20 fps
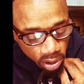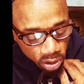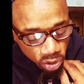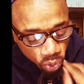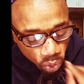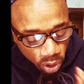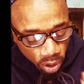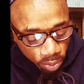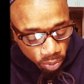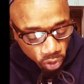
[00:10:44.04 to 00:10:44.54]
so
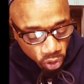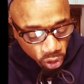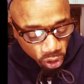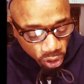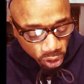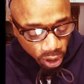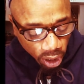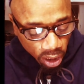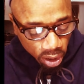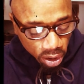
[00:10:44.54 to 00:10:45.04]
when I'm
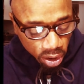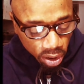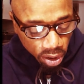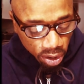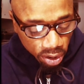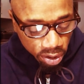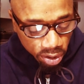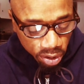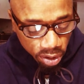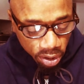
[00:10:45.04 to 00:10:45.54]
looking at
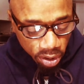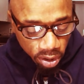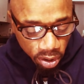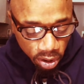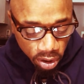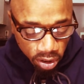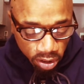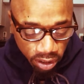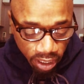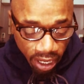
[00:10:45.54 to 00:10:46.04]
this,
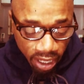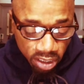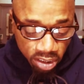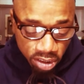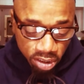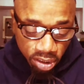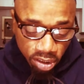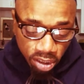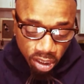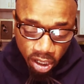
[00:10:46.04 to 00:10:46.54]
that's
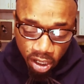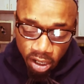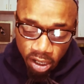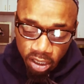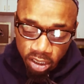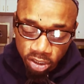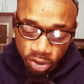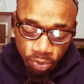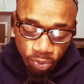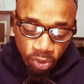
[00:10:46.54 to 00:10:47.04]

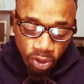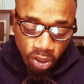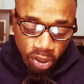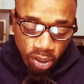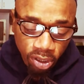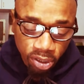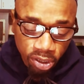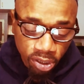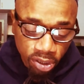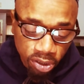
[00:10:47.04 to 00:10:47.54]
generic to
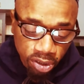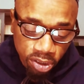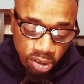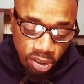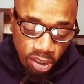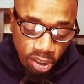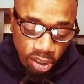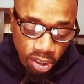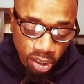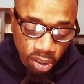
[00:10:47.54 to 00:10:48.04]
me. It didn't
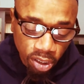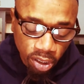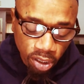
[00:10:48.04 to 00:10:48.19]
say